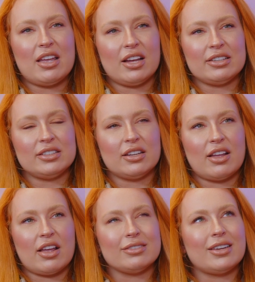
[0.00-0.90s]

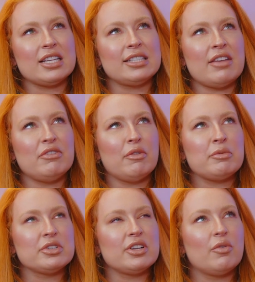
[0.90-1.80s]
I save you
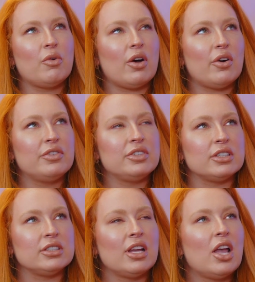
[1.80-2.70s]
from yourself quite often.